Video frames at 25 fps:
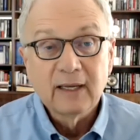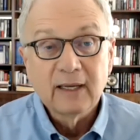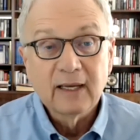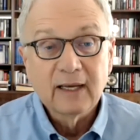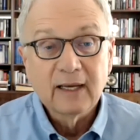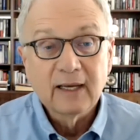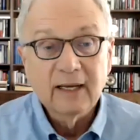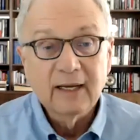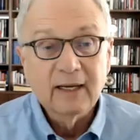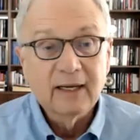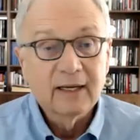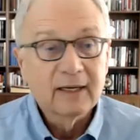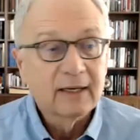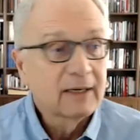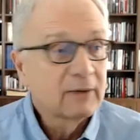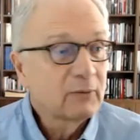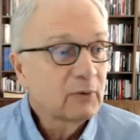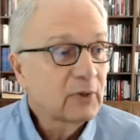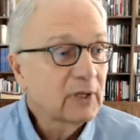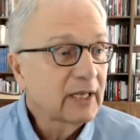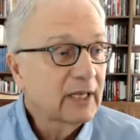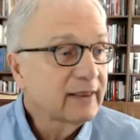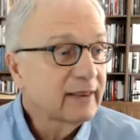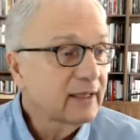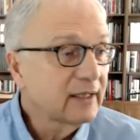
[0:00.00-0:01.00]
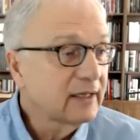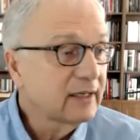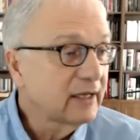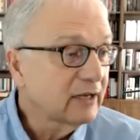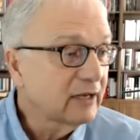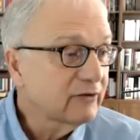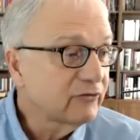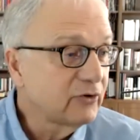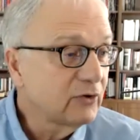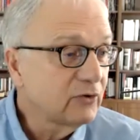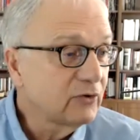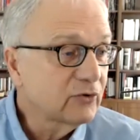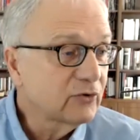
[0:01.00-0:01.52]
I think
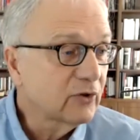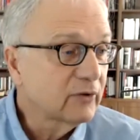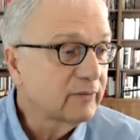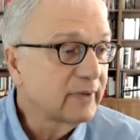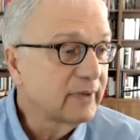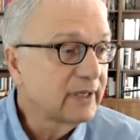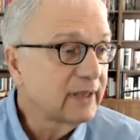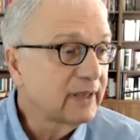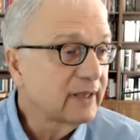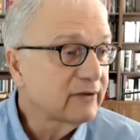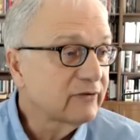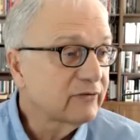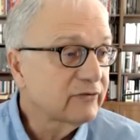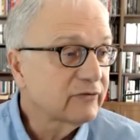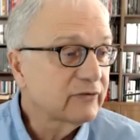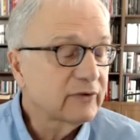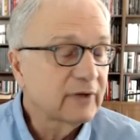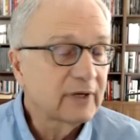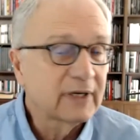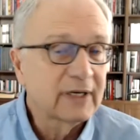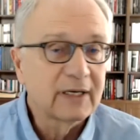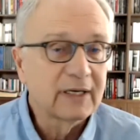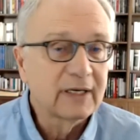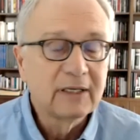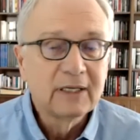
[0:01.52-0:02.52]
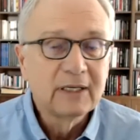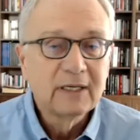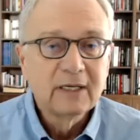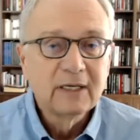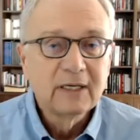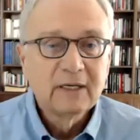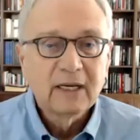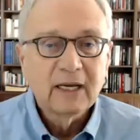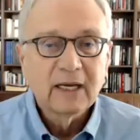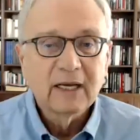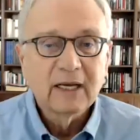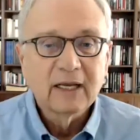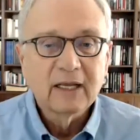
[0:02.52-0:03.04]
Gus, you told me this.
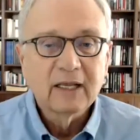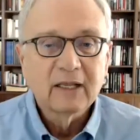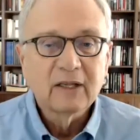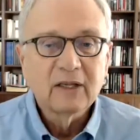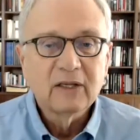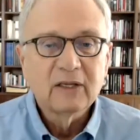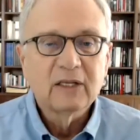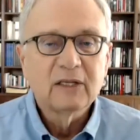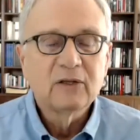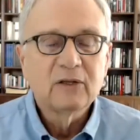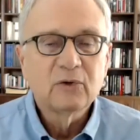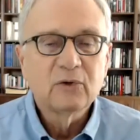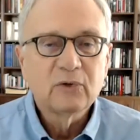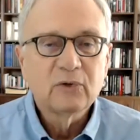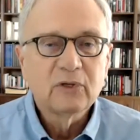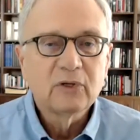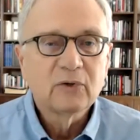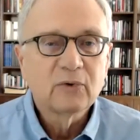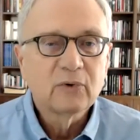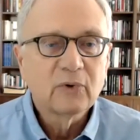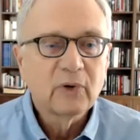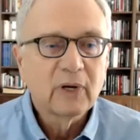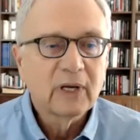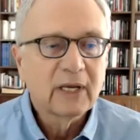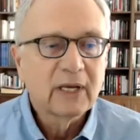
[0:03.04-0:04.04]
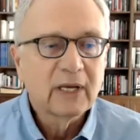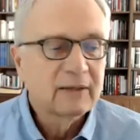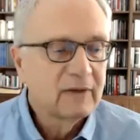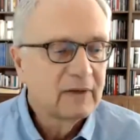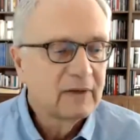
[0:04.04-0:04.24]
You